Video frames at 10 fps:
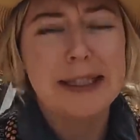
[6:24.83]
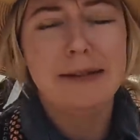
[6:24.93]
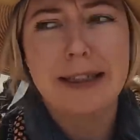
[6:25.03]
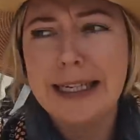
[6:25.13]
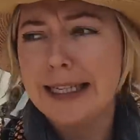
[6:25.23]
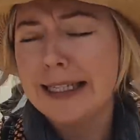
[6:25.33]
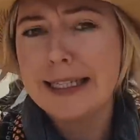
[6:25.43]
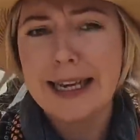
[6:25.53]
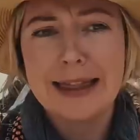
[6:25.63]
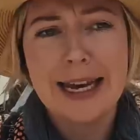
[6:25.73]
little
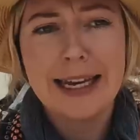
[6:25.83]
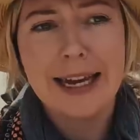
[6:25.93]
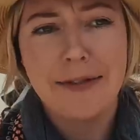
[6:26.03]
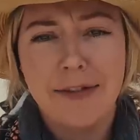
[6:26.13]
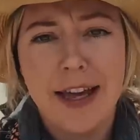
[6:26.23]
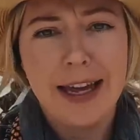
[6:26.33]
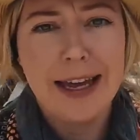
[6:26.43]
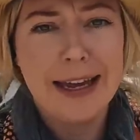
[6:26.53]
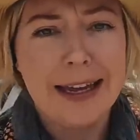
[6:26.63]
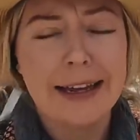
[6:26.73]
kittens at that
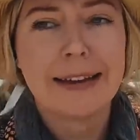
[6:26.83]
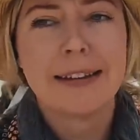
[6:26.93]
cafe.